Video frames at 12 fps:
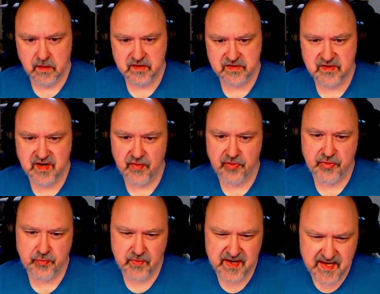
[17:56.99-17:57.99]
So now
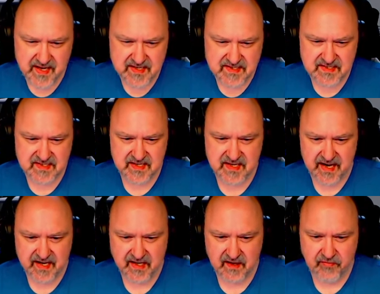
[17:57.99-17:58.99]
3 isn't in
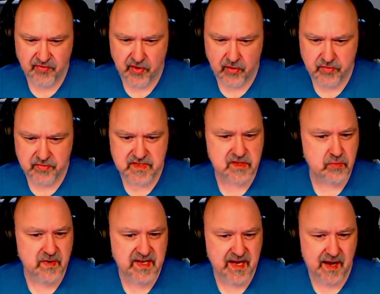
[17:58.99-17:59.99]
any of those.
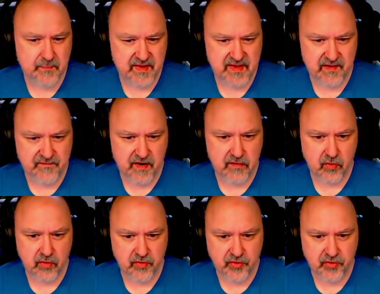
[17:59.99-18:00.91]
3 can't be that far along a